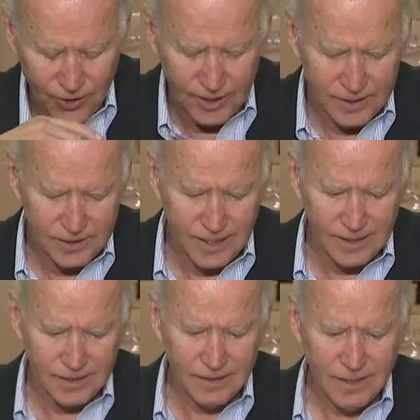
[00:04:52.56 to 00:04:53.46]
things
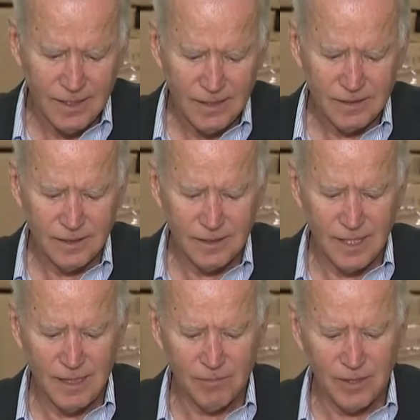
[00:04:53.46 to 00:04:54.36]
that
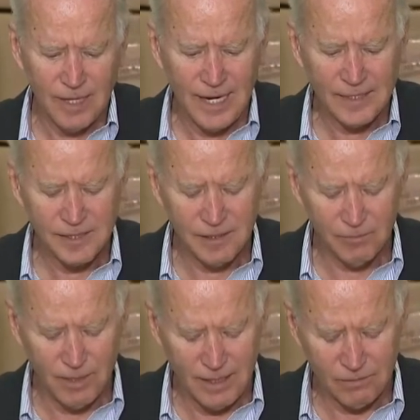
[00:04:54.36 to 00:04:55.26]
today I'm going to ask
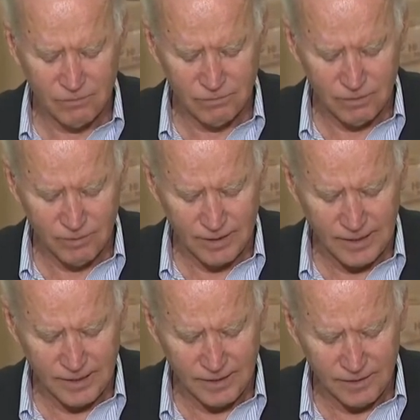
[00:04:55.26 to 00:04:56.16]
you about when we
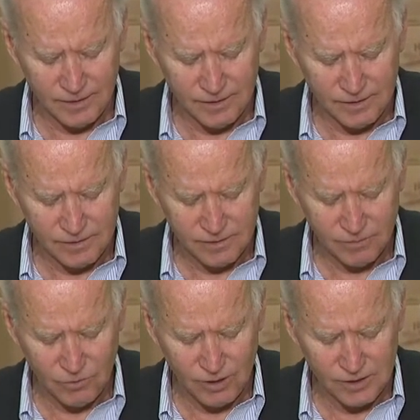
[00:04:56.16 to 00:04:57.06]
get into this,
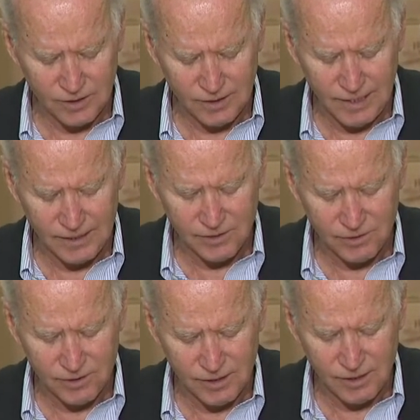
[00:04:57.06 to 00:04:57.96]
some question and
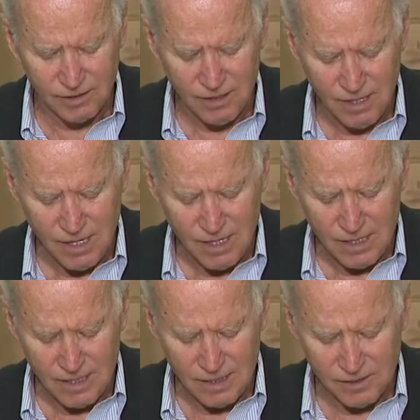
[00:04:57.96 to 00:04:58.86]
answers here,
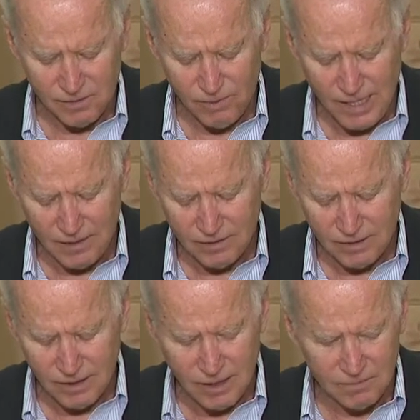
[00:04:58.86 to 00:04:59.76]
is
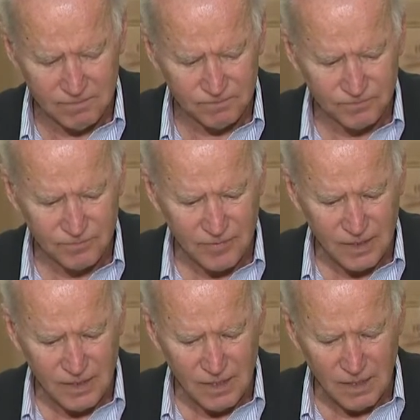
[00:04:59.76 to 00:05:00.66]
about
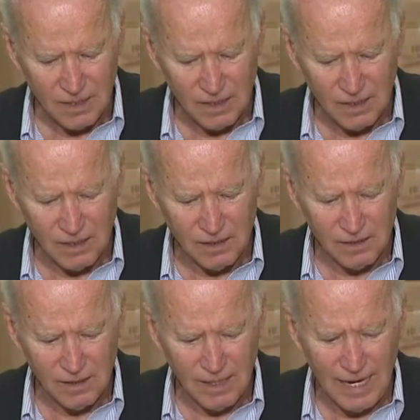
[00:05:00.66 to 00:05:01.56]

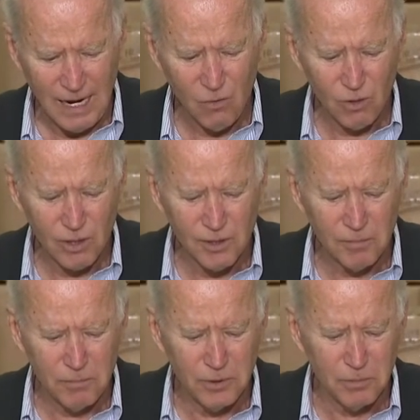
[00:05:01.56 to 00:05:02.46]
how we're going
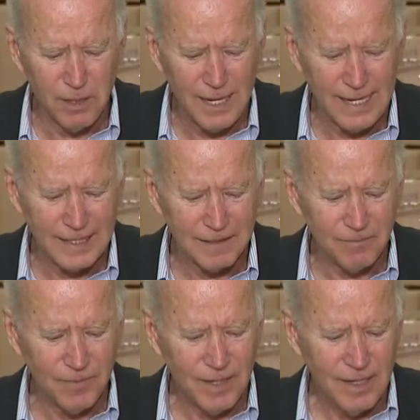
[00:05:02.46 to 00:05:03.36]
to build back,
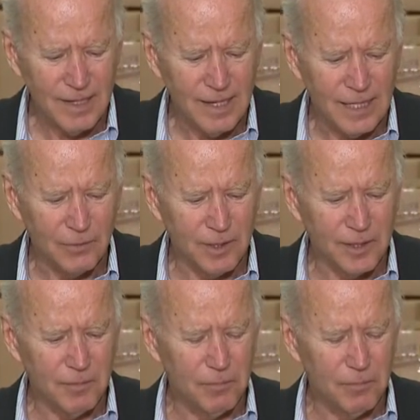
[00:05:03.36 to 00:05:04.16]
and we're going to